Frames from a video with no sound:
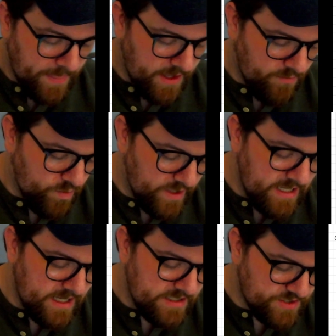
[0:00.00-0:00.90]
We
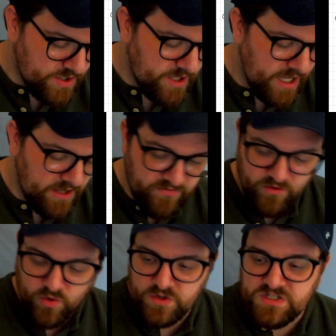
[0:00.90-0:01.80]
exert a
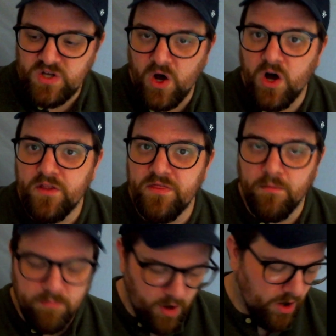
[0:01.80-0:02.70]
force on the
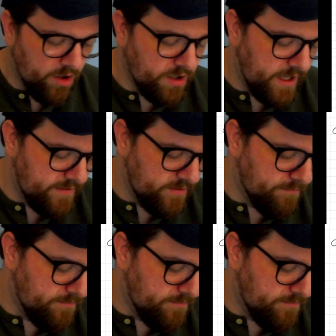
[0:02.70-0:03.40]
ball, and the